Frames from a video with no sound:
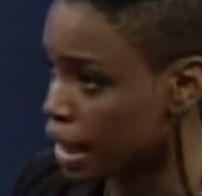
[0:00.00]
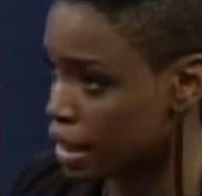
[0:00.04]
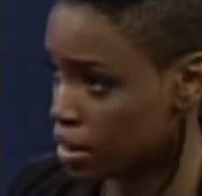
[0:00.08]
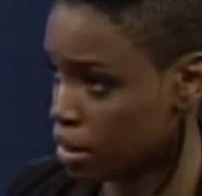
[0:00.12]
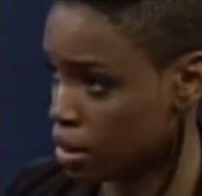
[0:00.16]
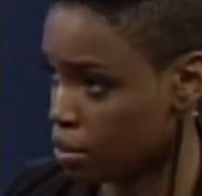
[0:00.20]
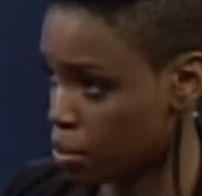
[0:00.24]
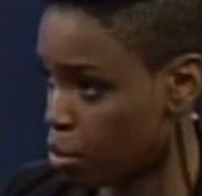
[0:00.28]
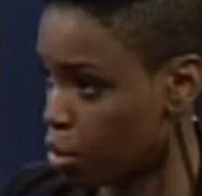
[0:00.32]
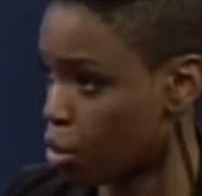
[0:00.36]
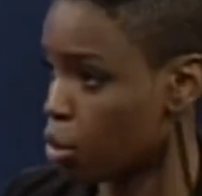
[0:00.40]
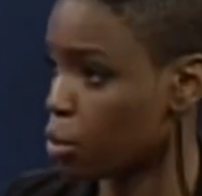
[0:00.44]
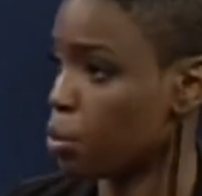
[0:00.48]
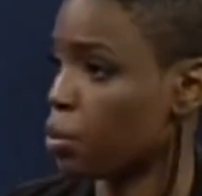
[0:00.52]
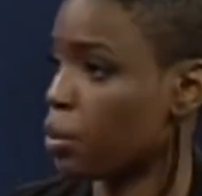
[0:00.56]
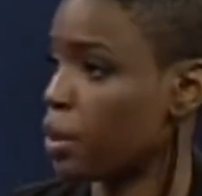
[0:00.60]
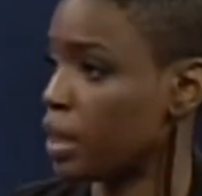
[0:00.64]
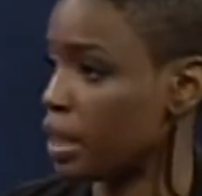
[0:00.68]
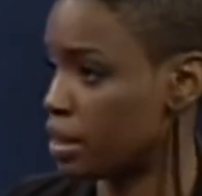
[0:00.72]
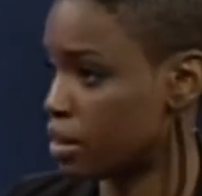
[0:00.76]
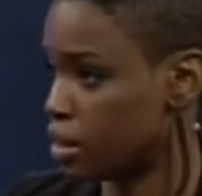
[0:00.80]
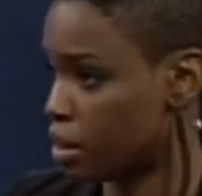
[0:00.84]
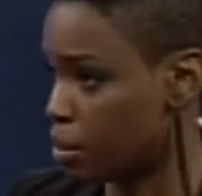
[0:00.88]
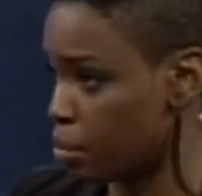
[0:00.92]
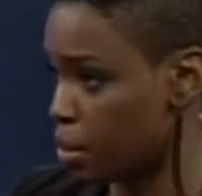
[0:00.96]
is
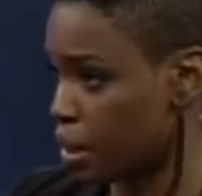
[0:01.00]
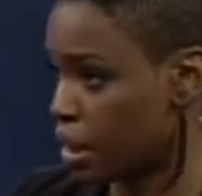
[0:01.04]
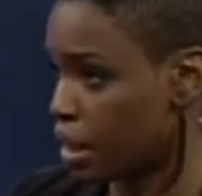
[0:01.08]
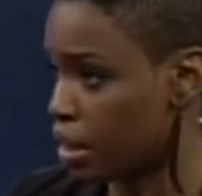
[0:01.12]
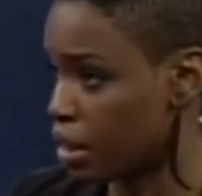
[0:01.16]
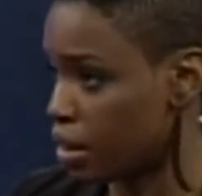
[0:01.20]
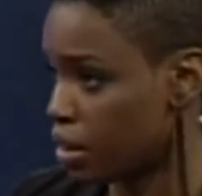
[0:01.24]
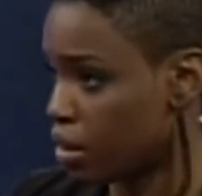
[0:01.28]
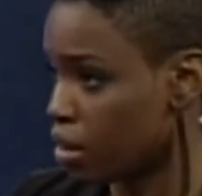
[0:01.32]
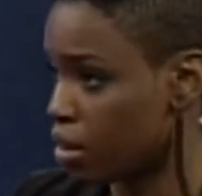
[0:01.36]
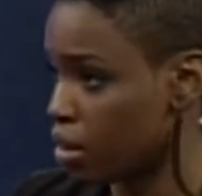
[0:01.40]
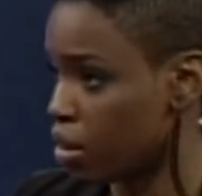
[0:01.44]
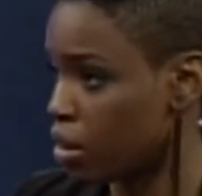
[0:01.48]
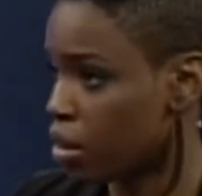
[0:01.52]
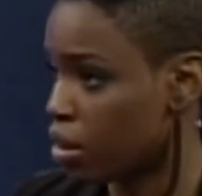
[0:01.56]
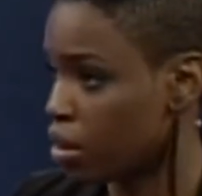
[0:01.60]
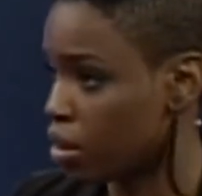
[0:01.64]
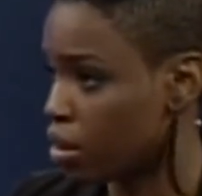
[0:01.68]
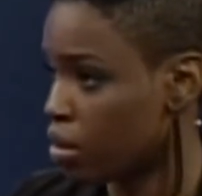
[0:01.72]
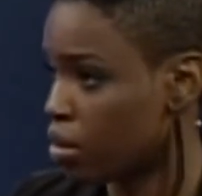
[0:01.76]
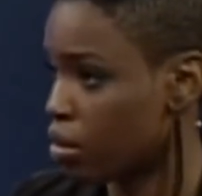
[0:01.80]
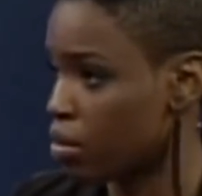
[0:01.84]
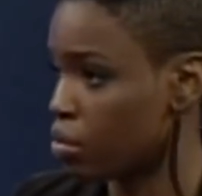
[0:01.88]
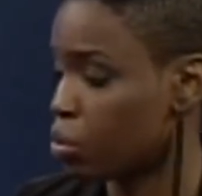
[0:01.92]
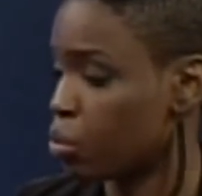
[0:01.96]
appropriate to be
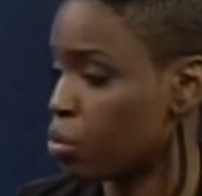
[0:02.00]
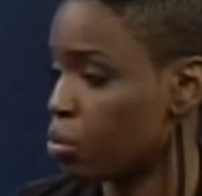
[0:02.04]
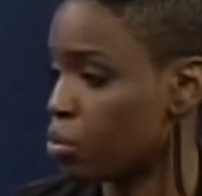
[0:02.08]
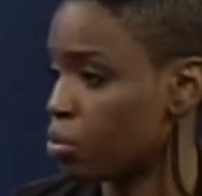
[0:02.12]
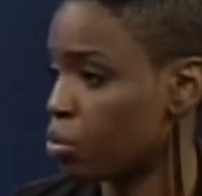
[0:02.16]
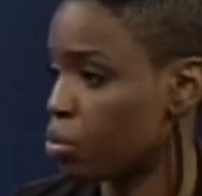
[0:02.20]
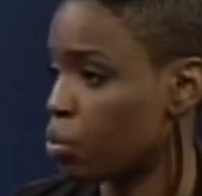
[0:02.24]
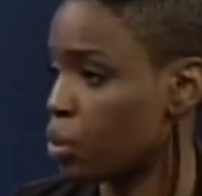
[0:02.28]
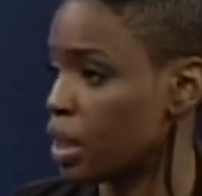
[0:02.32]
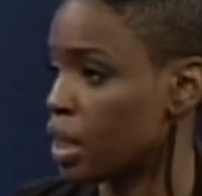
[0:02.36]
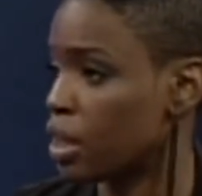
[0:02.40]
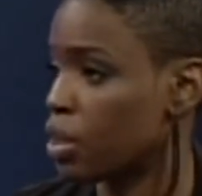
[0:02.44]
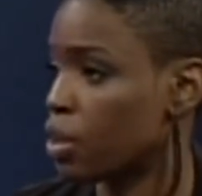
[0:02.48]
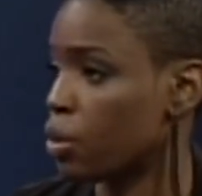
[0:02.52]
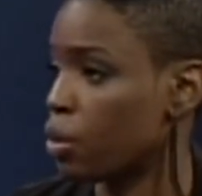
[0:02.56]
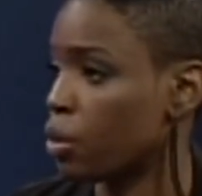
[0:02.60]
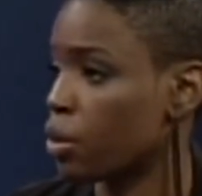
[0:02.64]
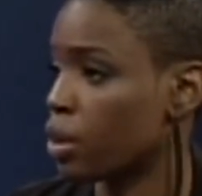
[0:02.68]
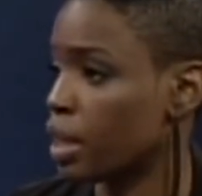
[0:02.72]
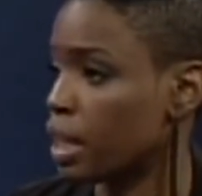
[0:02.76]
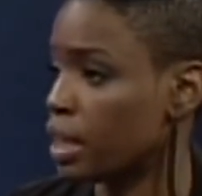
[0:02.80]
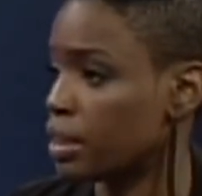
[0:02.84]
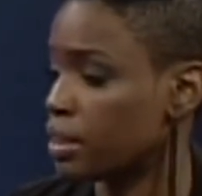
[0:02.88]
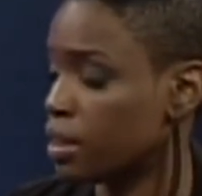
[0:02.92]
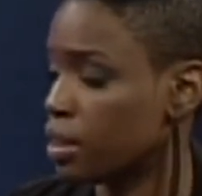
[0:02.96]
within your
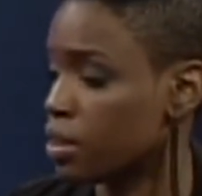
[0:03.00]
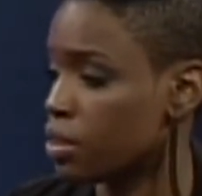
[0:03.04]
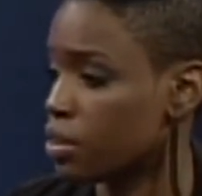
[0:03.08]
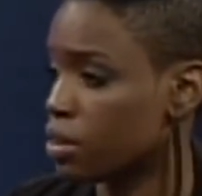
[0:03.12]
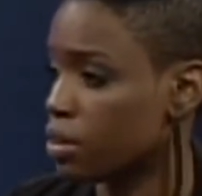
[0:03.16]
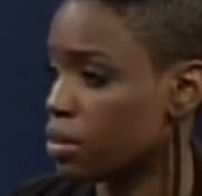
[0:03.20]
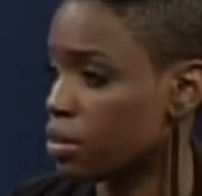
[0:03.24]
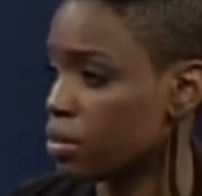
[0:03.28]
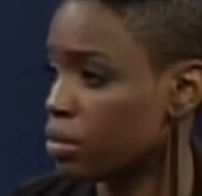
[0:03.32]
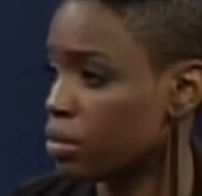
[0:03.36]
organization?